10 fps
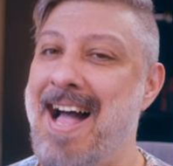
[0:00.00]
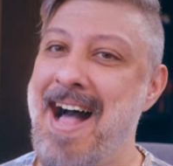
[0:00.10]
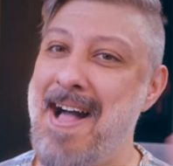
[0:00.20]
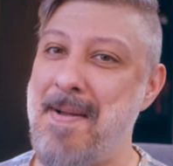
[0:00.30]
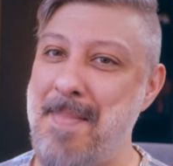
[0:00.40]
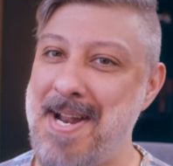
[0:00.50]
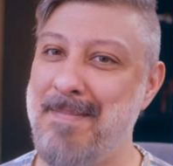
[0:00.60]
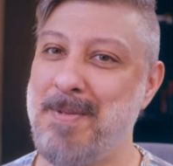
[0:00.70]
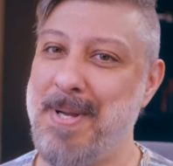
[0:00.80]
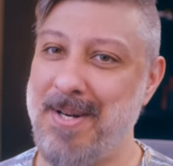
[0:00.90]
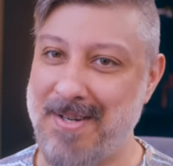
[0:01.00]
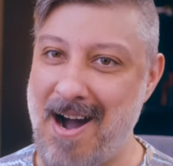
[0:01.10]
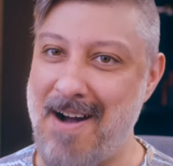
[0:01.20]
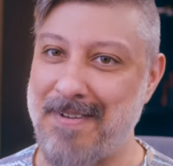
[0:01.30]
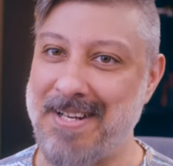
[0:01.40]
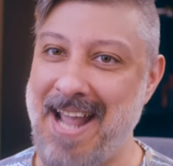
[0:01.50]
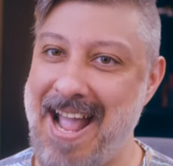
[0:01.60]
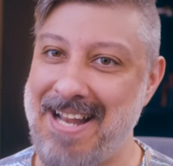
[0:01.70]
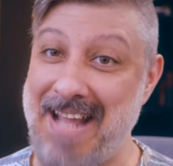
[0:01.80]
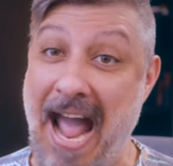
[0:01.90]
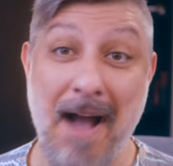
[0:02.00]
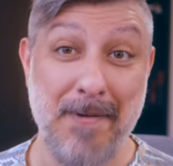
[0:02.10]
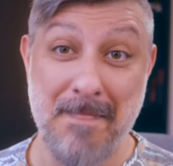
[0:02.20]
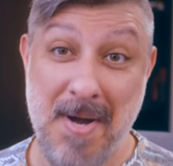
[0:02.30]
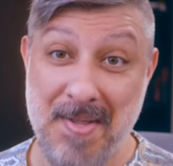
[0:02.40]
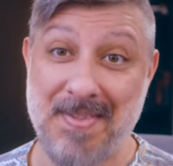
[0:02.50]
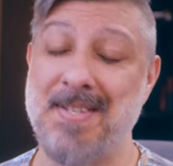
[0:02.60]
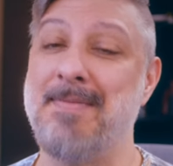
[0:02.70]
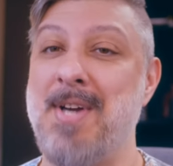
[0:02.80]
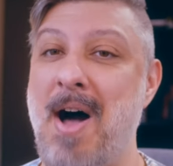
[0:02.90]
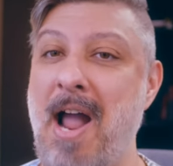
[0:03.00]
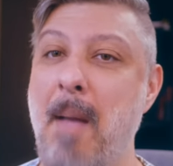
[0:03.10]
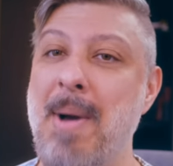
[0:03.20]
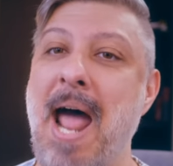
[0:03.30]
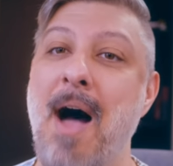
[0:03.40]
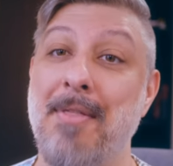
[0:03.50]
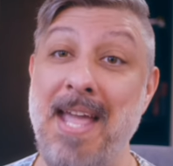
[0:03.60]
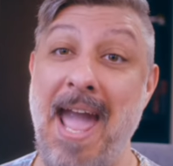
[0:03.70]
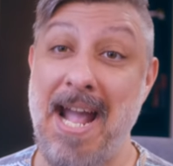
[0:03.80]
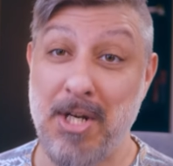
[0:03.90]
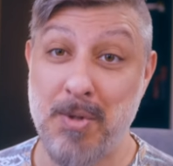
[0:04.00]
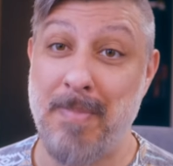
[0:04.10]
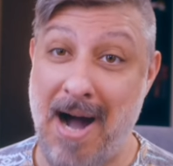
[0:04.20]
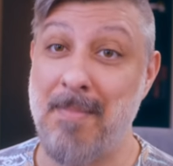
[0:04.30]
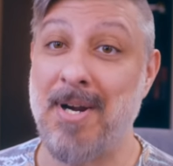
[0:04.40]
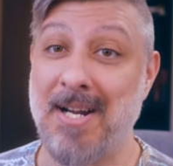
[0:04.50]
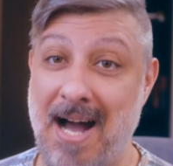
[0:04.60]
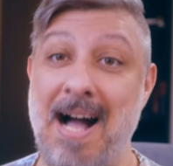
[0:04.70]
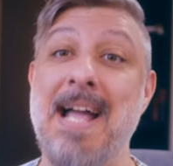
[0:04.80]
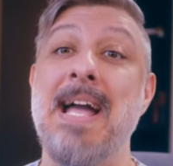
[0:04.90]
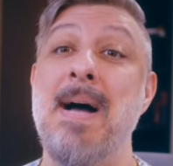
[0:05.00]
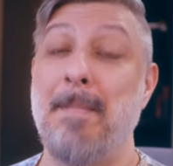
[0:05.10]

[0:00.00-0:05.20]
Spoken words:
Hi, my name's Peter Coffin, and after months of talking about how the Hbomberguy